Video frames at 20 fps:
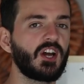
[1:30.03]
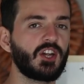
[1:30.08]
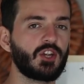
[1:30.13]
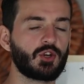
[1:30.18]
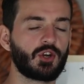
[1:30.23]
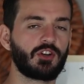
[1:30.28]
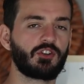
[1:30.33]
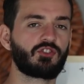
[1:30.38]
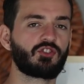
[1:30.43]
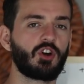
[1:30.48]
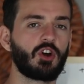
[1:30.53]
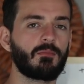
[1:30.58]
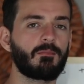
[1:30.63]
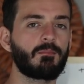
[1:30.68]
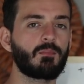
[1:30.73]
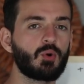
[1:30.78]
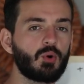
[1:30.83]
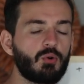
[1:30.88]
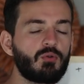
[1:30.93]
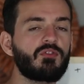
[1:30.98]
you're going to start
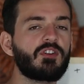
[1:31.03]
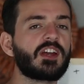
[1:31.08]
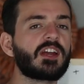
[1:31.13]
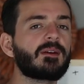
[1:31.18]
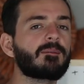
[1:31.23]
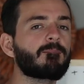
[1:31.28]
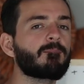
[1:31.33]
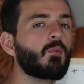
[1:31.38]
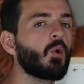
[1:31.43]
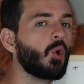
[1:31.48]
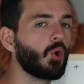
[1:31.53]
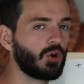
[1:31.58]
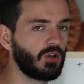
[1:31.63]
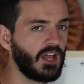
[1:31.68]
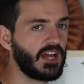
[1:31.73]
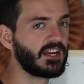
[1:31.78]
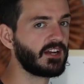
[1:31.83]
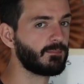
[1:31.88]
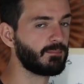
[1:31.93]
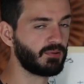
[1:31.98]
moving more
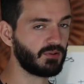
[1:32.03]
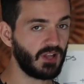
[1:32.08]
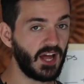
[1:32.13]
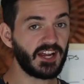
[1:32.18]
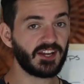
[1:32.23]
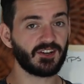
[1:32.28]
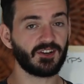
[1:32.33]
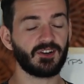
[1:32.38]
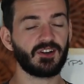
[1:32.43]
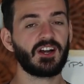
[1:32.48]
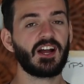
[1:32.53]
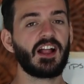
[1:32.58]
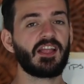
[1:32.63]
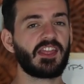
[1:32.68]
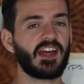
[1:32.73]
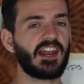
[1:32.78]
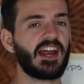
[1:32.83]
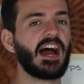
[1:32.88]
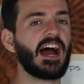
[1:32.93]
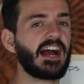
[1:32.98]
like a player
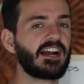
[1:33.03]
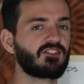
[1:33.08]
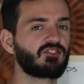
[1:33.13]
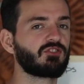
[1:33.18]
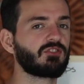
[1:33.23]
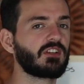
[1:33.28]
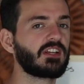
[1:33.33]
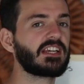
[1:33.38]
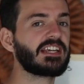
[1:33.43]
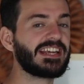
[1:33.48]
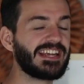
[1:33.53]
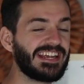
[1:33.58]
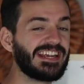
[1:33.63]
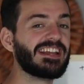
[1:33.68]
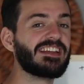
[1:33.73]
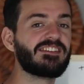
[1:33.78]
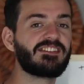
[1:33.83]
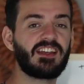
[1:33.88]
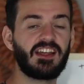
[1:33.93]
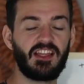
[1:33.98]
that actually
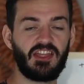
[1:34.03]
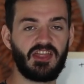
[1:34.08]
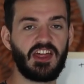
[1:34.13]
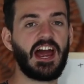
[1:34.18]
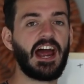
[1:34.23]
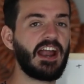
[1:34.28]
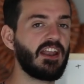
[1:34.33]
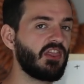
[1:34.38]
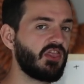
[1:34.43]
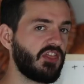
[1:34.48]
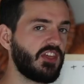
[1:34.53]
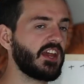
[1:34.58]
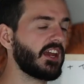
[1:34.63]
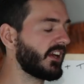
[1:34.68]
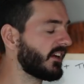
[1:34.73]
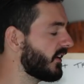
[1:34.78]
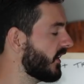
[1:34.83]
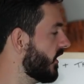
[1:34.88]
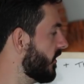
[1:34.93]
is that thing.